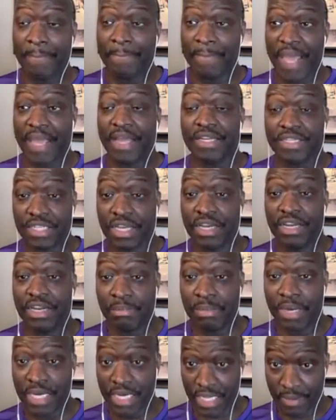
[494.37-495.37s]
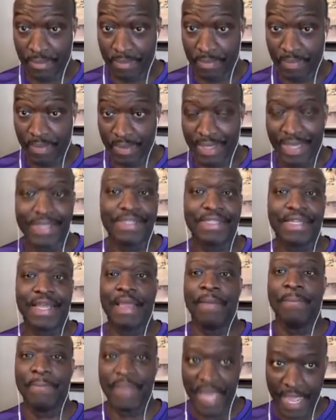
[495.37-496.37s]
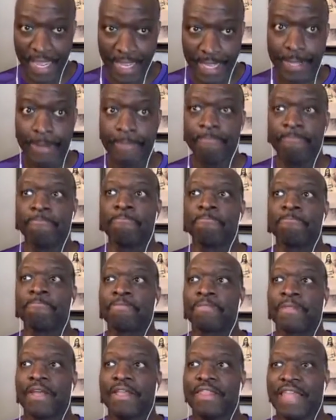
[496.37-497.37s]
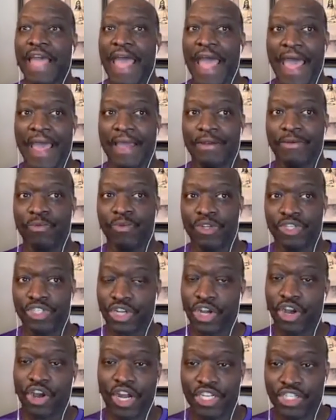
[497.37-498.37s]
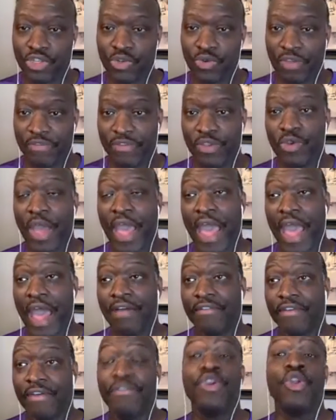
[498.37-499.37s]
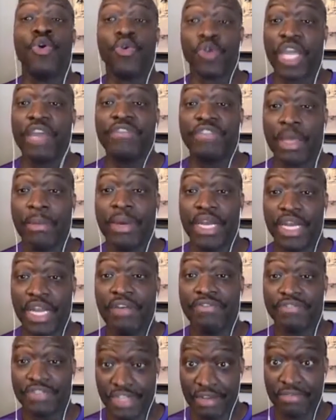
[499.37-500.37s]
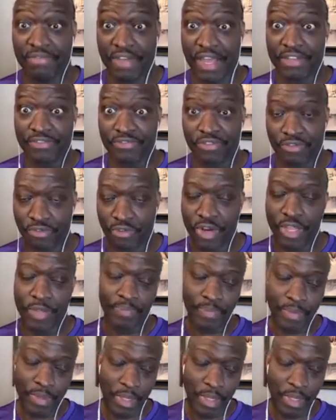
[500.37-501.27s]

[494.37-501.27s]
bank a ton of money. That same bank that will charge you if you don't give them enough to invest for free.